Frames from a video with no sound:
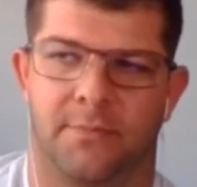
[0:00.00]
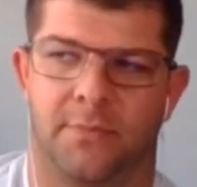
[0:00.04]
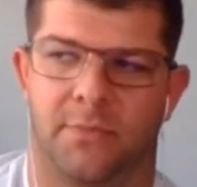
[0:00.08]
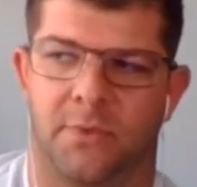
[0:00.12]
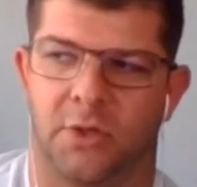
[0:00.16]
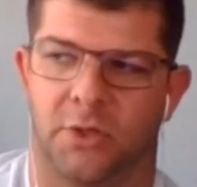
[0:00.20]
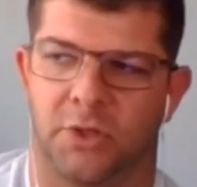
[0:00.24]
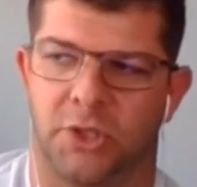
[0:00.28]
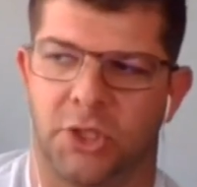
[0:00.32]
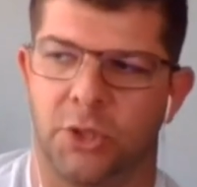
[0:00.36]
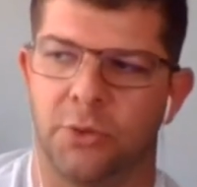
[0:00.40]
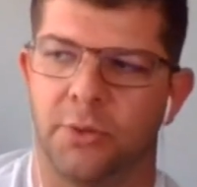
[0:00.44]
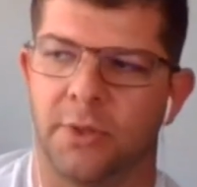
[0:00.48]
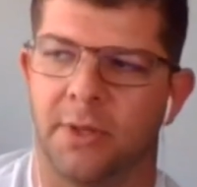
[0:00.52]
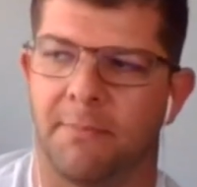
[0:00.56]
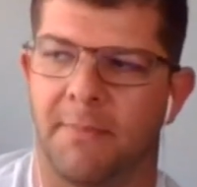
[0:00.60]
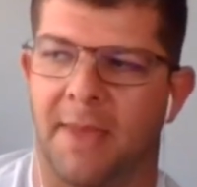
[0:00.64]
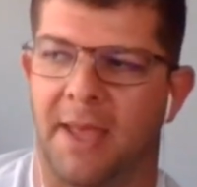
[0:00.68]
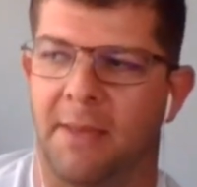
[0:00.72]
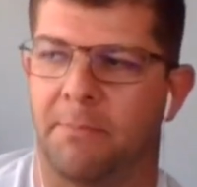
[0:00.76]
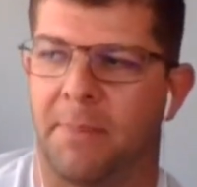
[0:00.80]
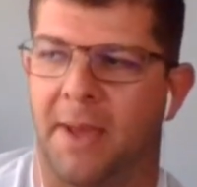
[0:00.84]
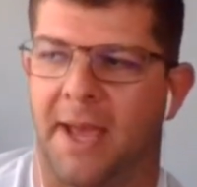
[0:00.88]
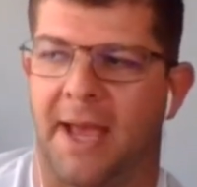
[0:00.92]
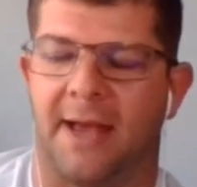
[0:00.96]
they're 2 of the
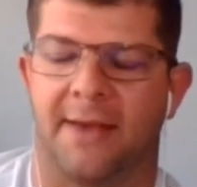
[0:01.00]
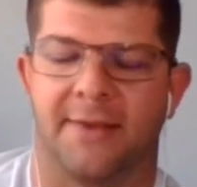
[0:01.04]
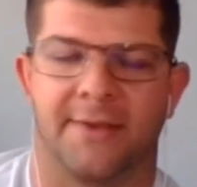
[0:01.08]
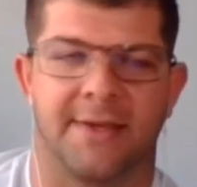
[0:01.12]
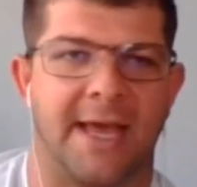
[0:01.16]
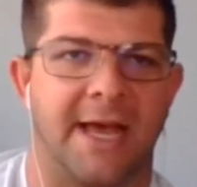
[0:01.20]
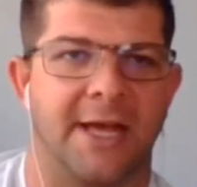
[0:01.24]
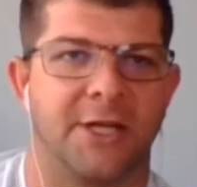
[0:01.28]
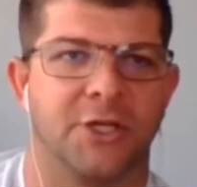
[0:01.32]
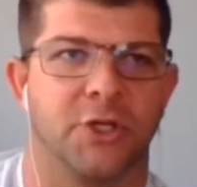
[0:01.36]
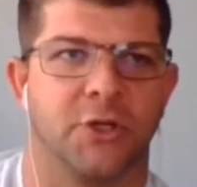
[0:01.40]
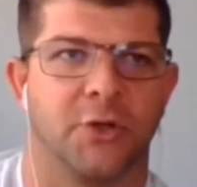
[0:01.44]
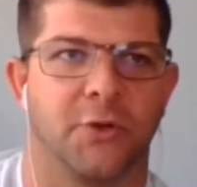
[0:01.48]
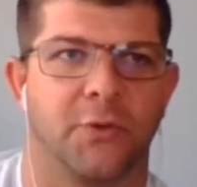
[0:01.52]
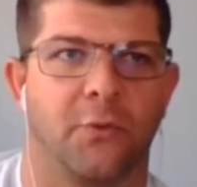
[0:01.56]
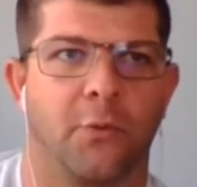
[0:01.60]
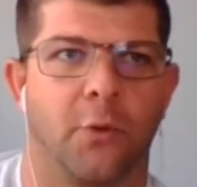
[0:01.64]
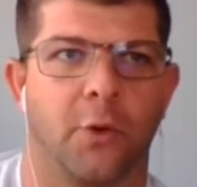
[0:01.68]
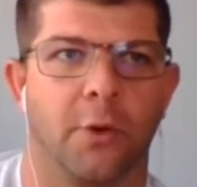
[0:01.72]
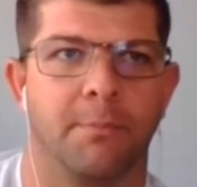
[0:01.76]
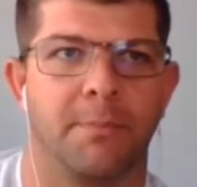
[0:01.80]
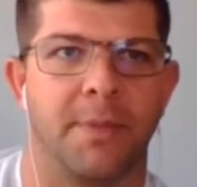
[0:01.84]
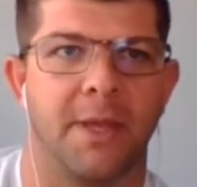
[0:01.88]
main pass catchers for